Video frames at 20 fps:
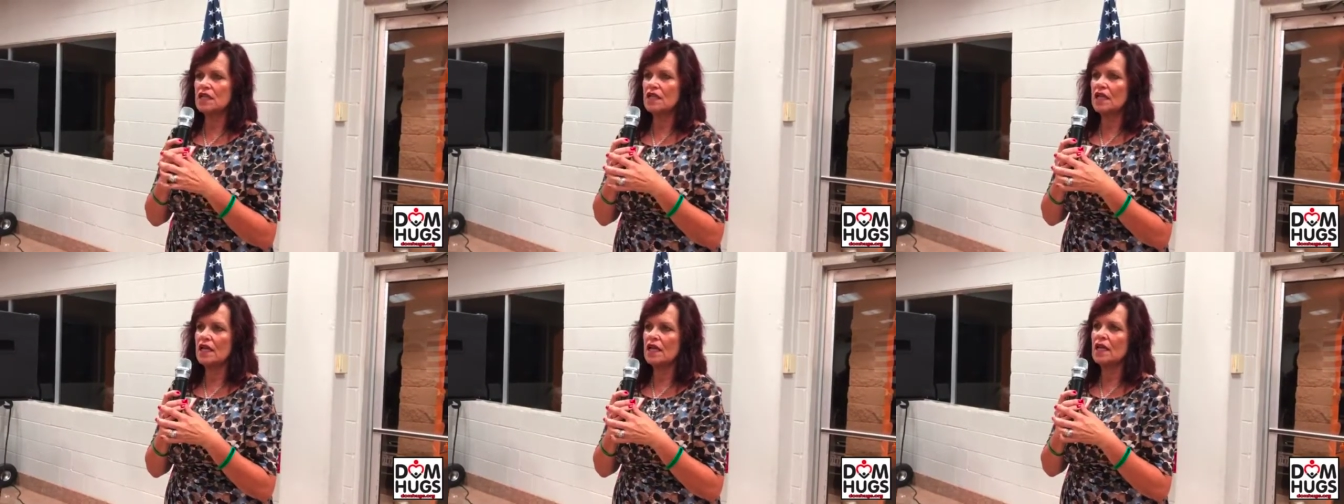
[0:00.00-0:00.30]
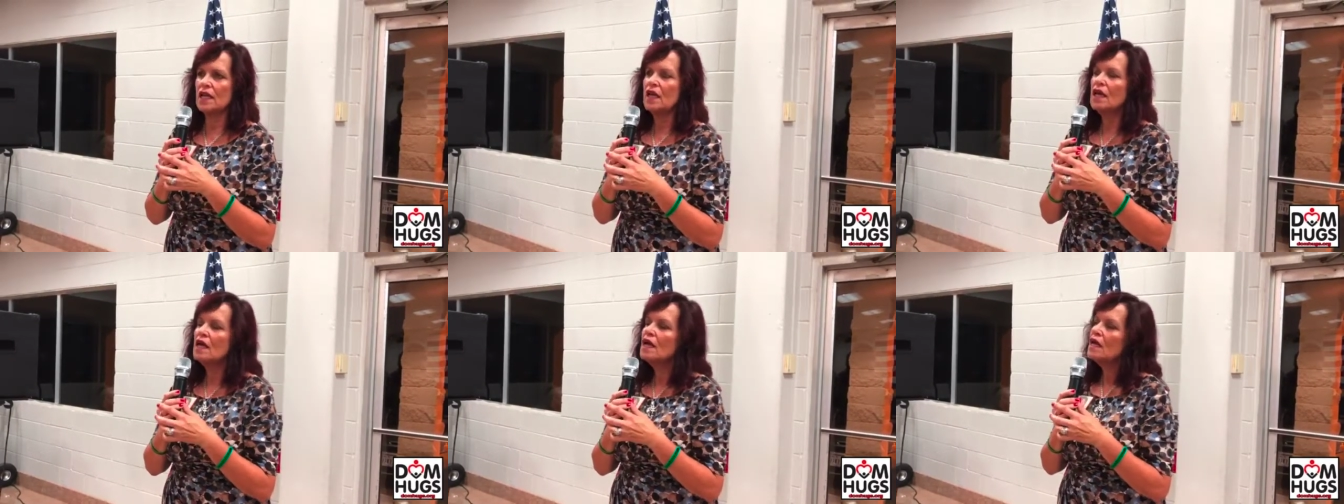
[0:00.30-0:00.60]
and
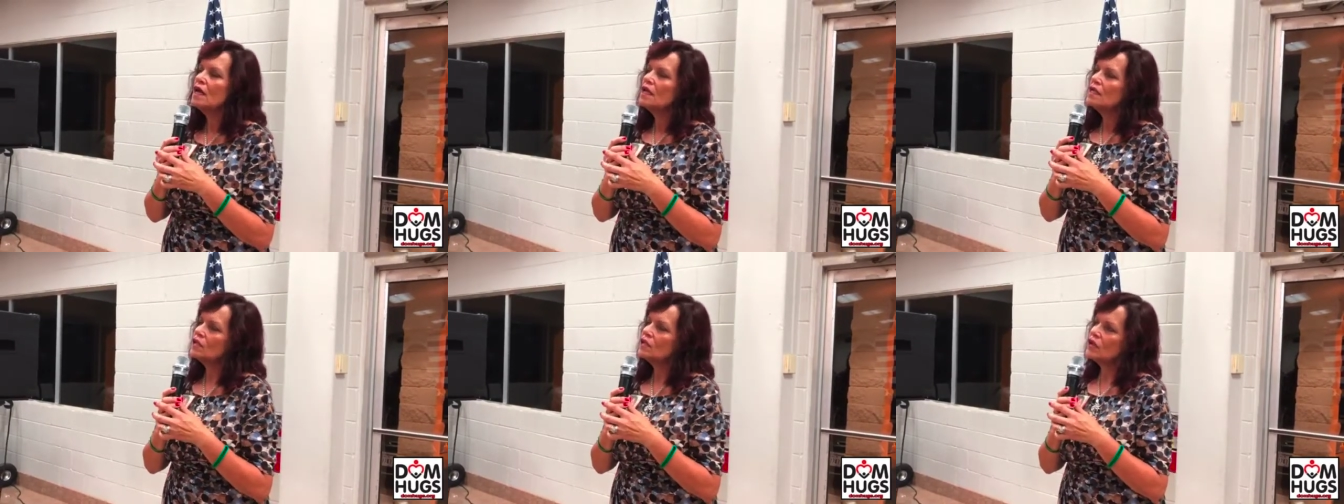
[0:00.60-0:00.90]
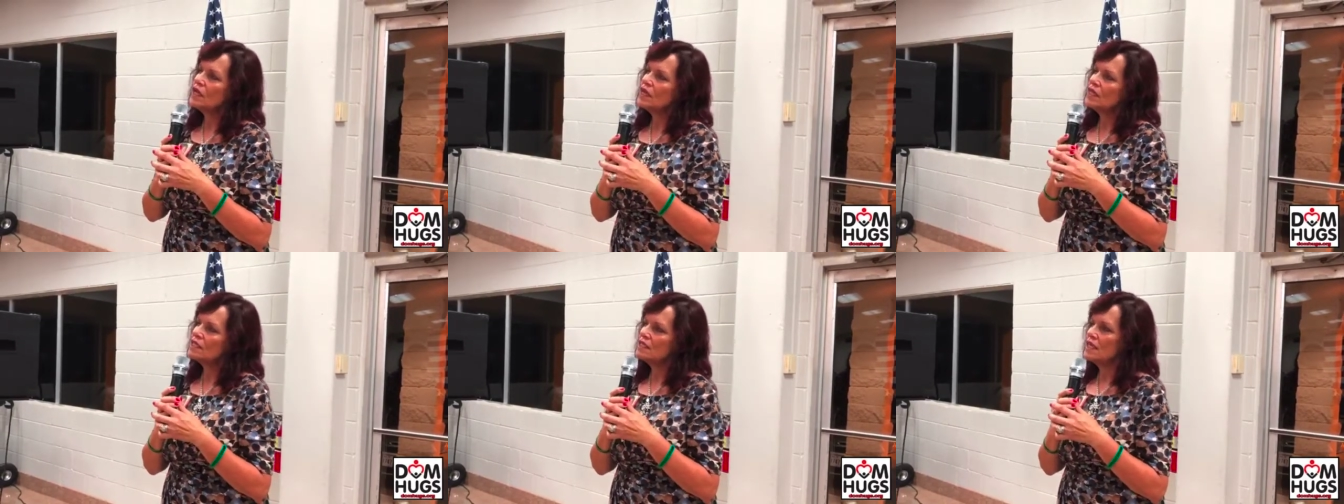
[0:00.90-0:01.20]
then
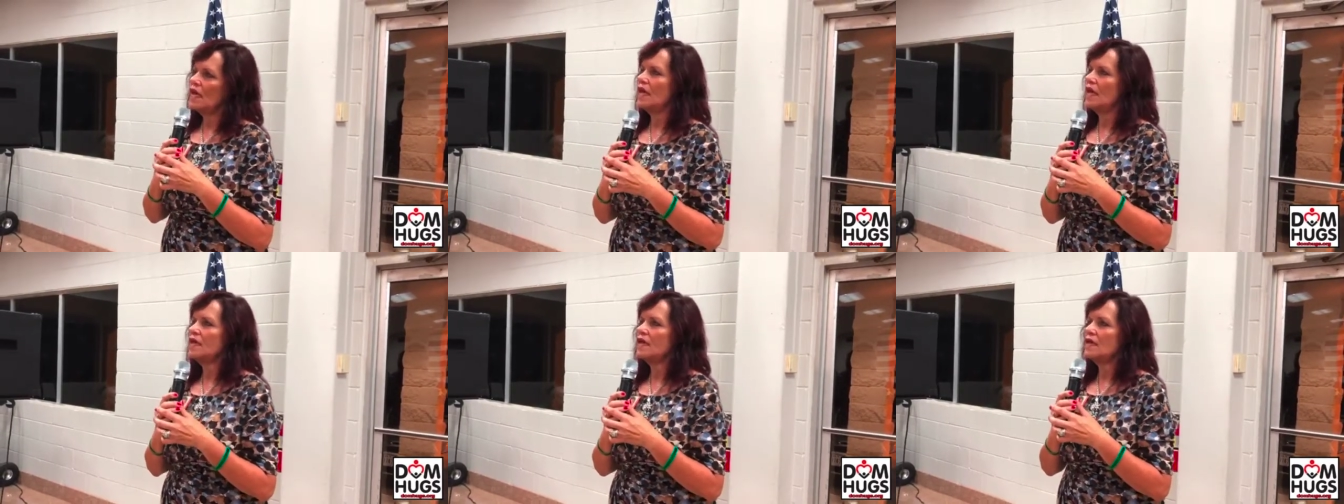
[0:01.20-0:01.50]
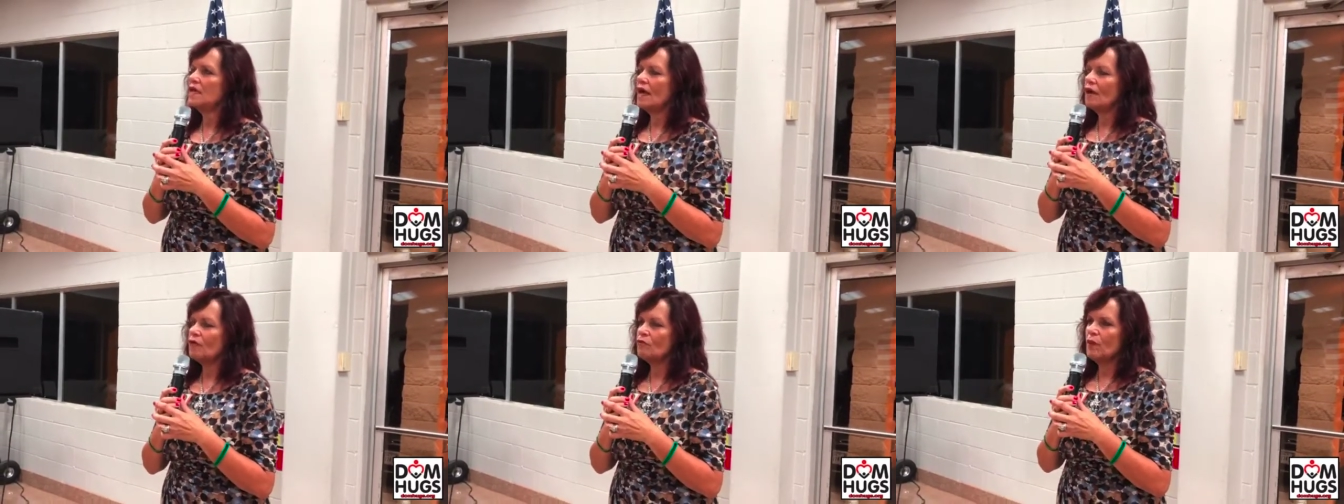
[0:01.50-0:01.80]
to get
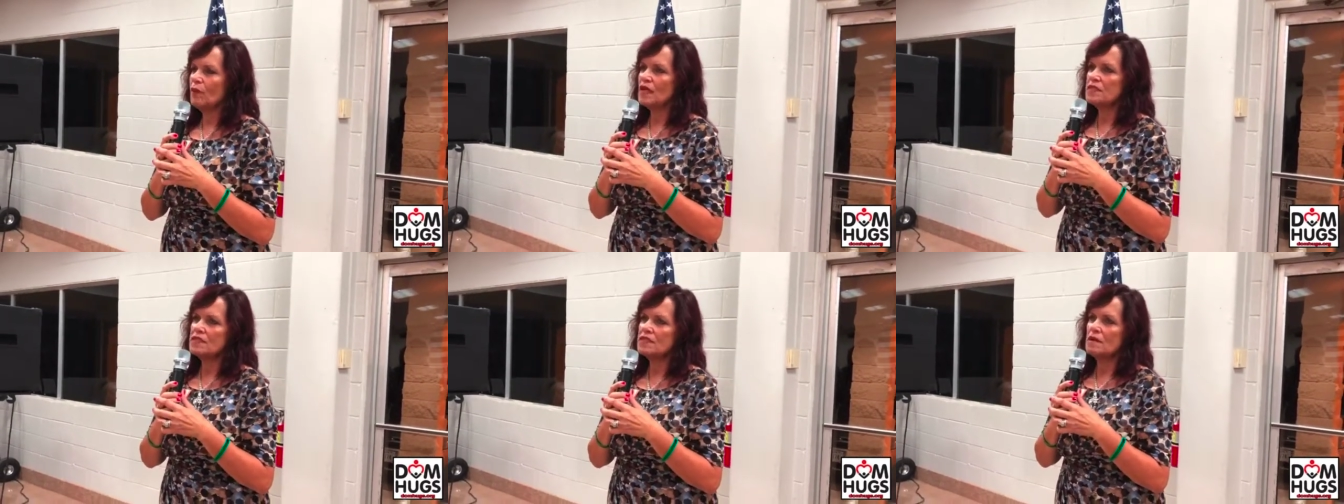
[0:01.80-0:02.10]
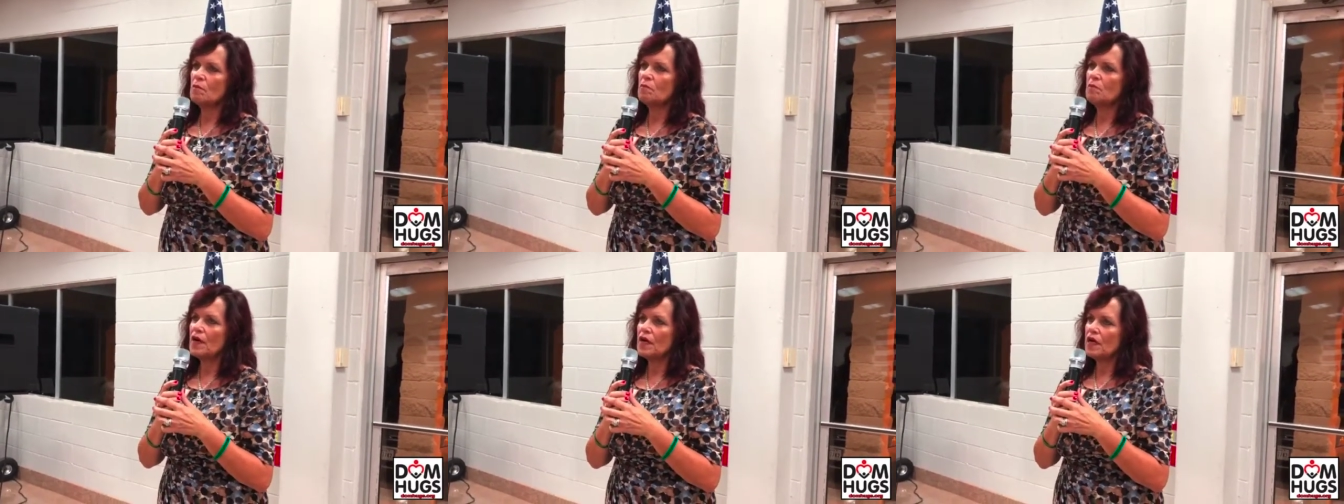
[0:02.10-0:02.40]
taken out by
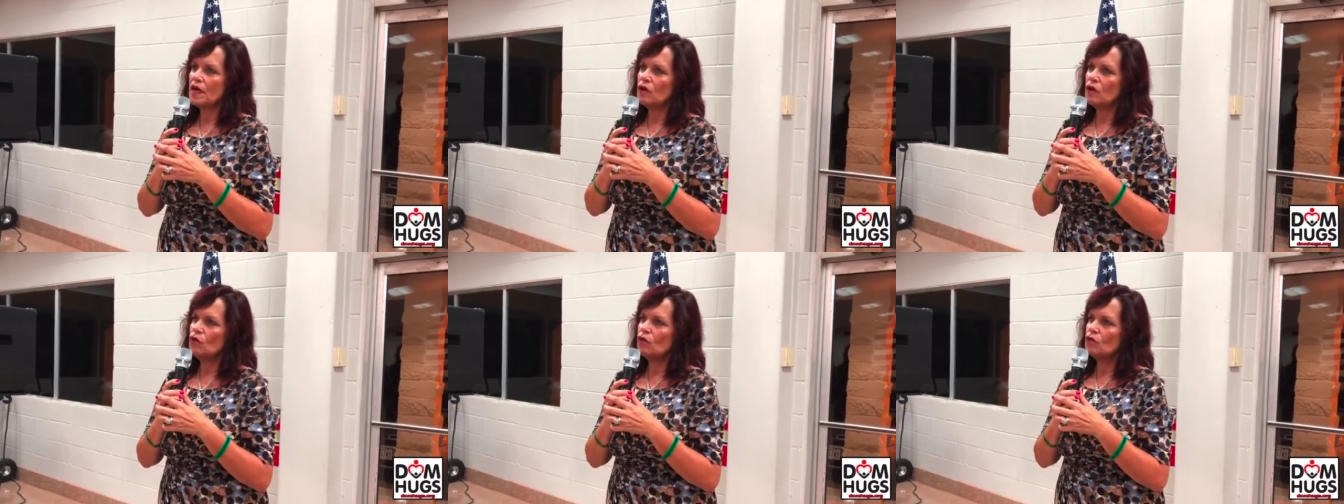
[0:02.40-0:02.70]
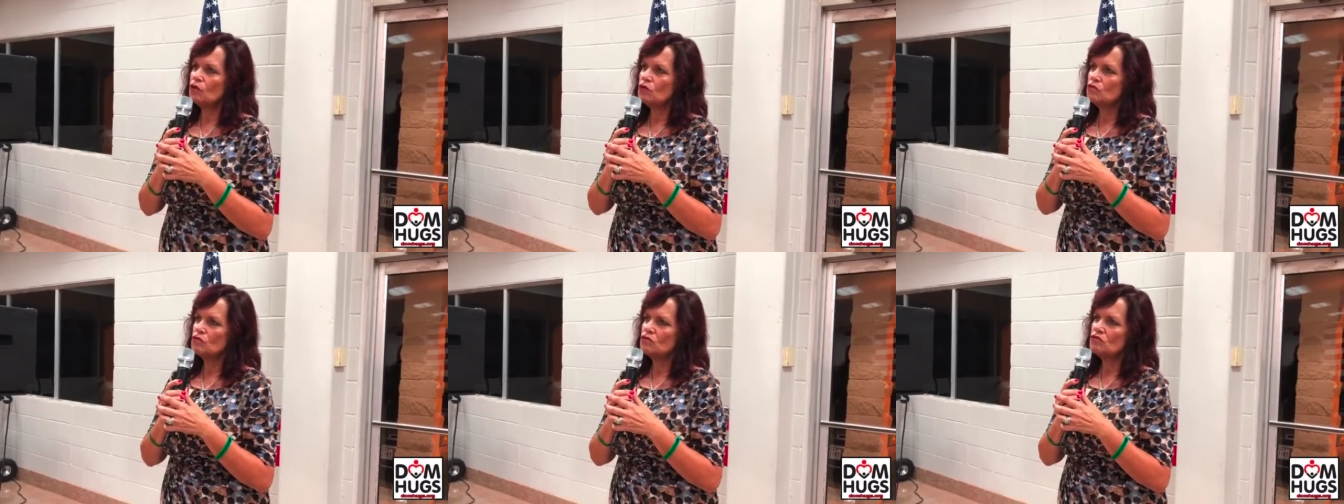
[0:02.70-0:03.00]
somebody
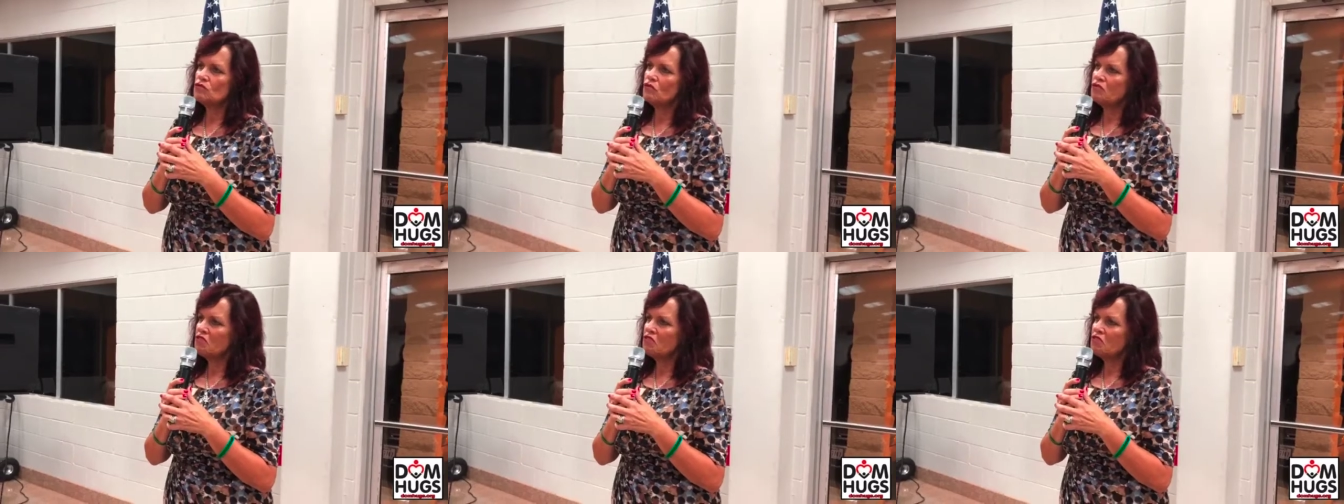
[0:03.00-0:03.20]
who